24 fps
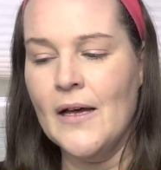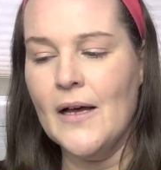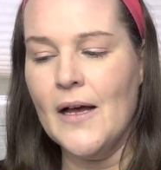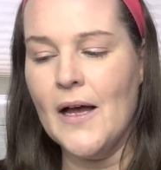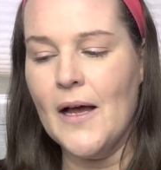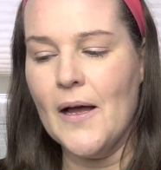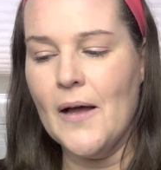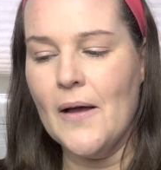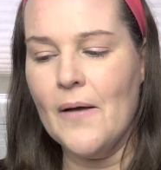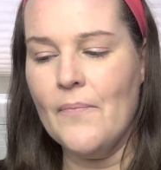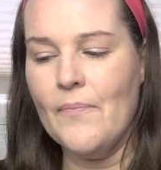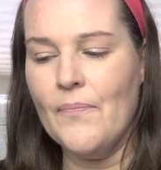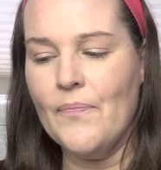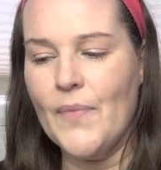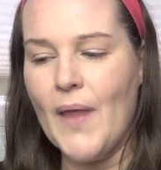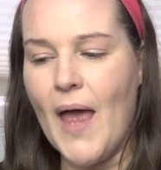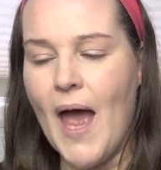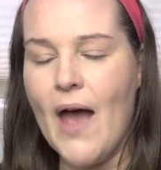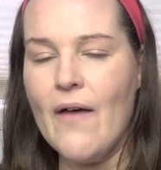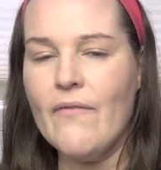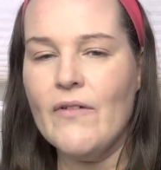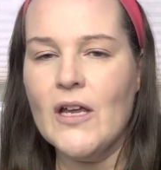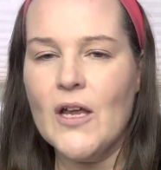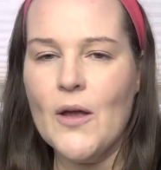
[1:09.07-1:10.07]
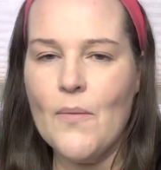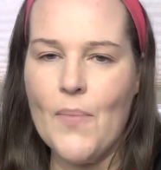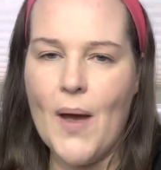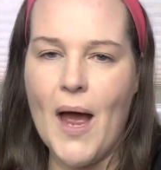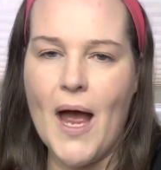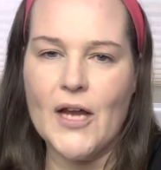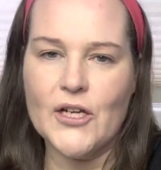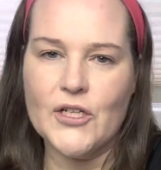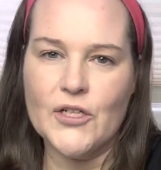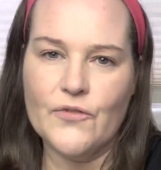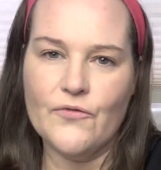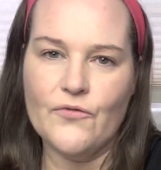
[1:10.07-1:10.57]
having
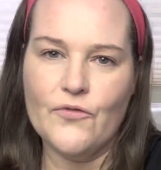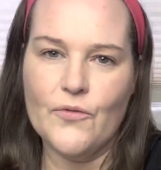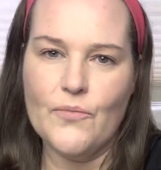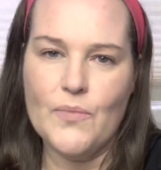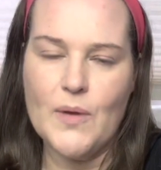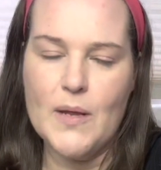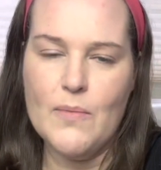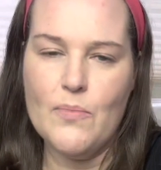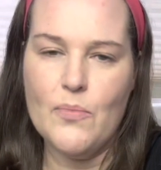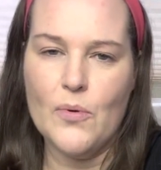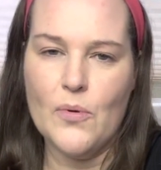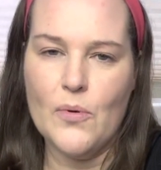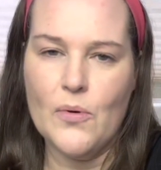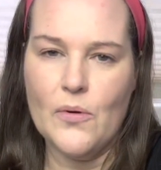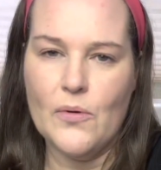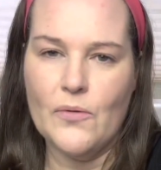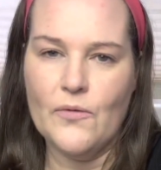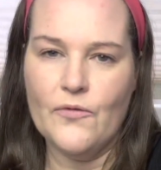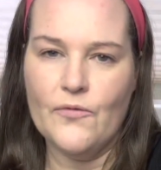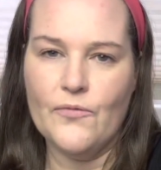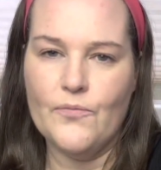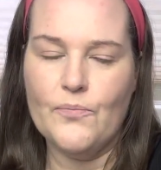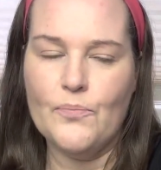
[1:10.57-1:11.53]
compassion for people